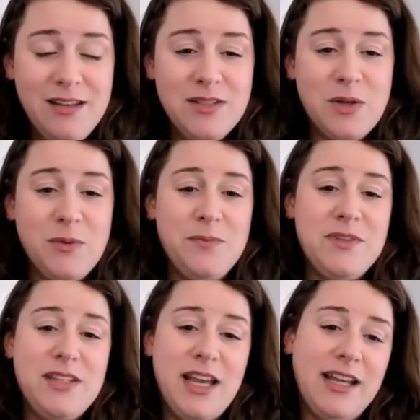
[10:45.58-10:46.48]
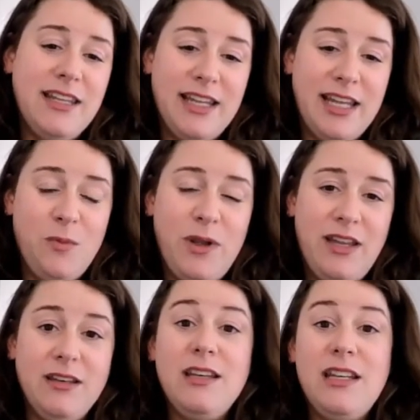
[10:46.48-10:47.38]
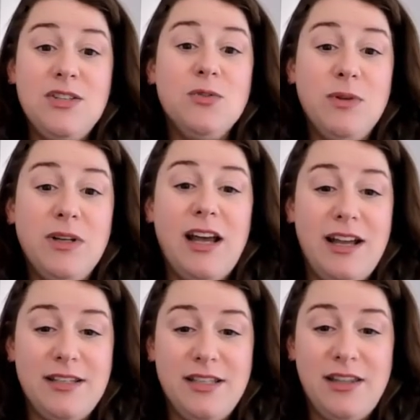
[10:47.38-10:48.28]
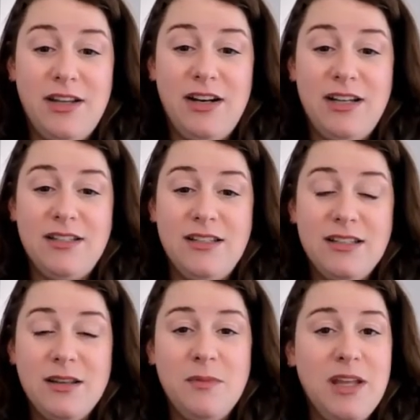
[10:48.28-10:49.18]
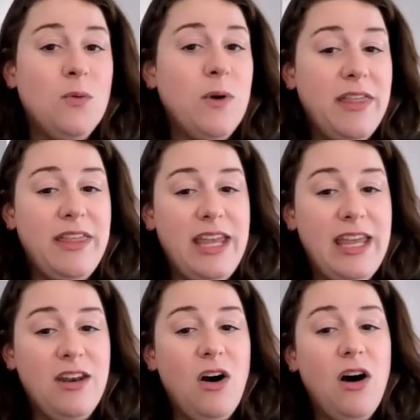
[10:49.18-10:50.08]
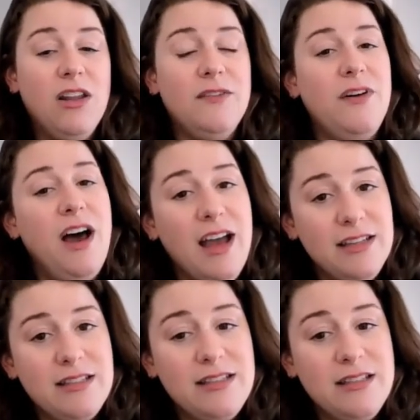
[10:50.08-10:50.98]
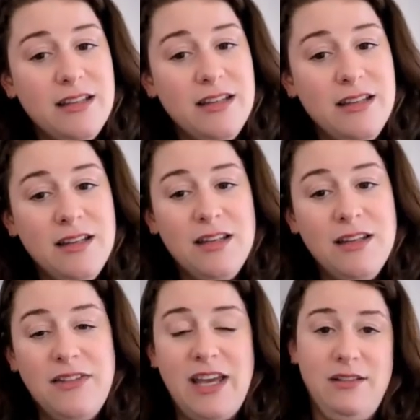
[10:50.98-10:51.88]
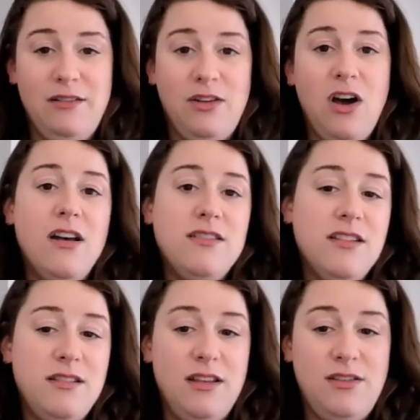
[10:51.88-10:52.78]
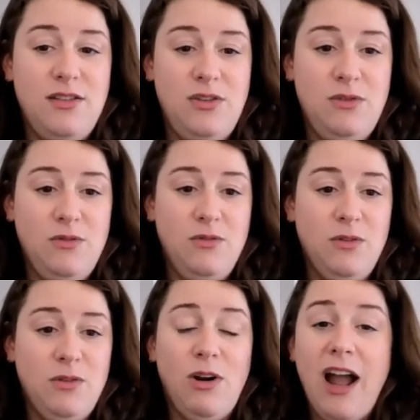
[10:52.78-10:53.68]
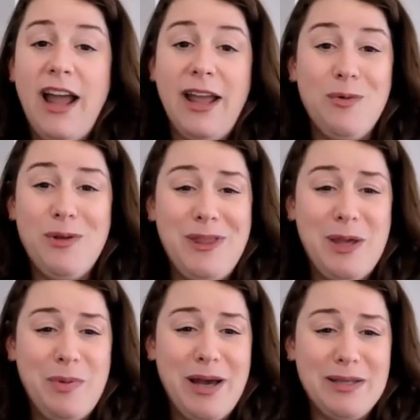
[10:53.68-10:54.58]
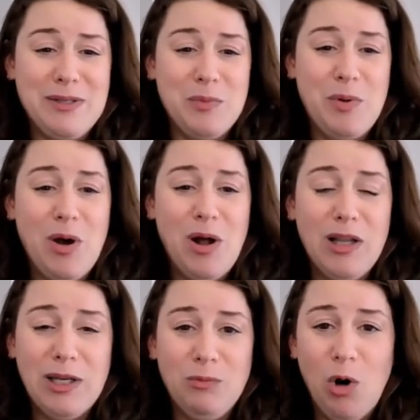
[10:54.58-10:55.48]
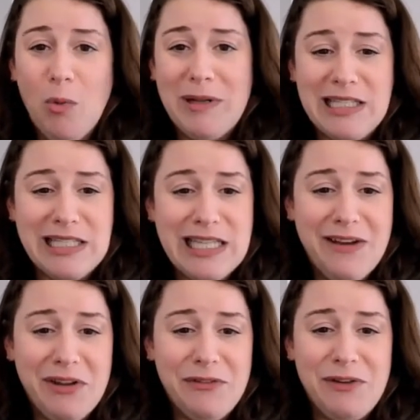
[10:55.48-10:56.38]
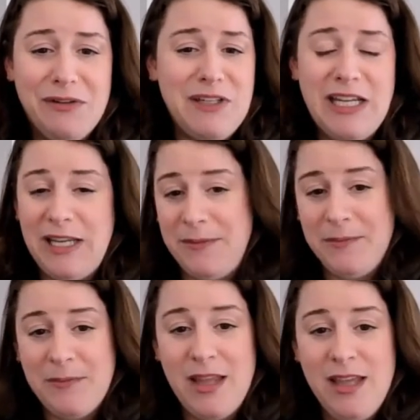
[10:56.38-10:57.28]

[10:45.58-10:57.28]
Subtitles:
So secondly, we need to realize that there is something within all of us that causes us to cry with the Apostle Paul in Romans 7:15.